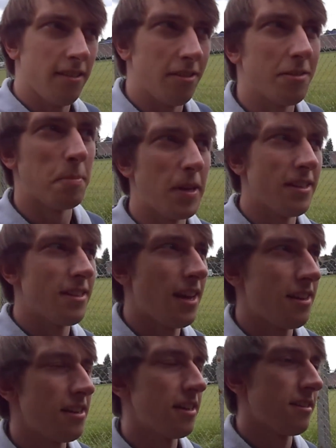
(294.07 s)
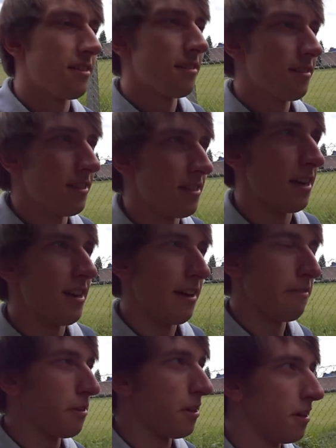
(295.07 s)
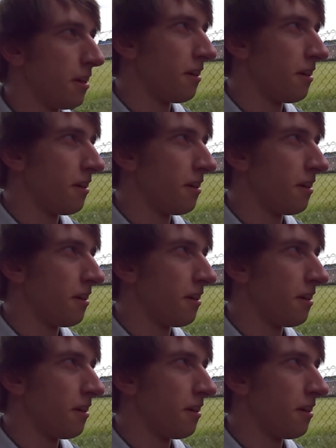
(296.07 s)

Well, it's been 10 years since I left.